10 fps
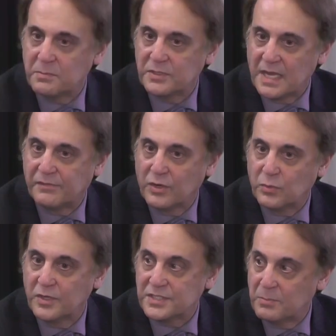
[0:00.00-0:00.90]
because I've heard
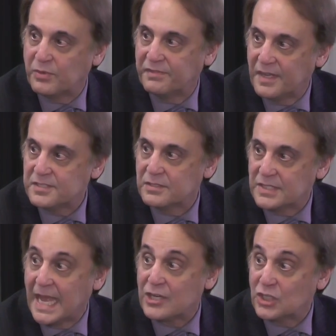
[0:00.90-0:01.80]
where some professors
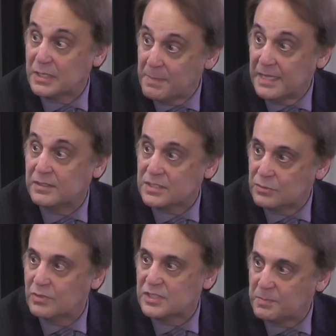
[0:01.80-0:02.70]
actually made the
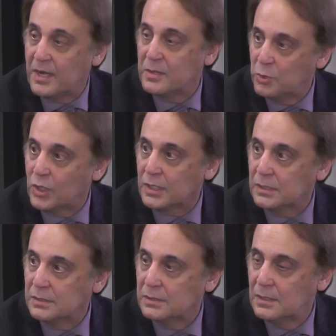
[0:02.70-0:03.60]
students buy the book.
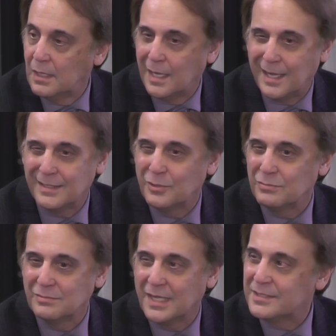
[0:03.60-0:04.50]
I
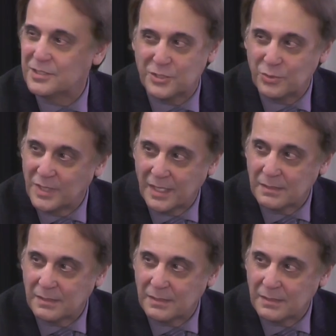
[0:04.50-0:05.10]
don't like to do that.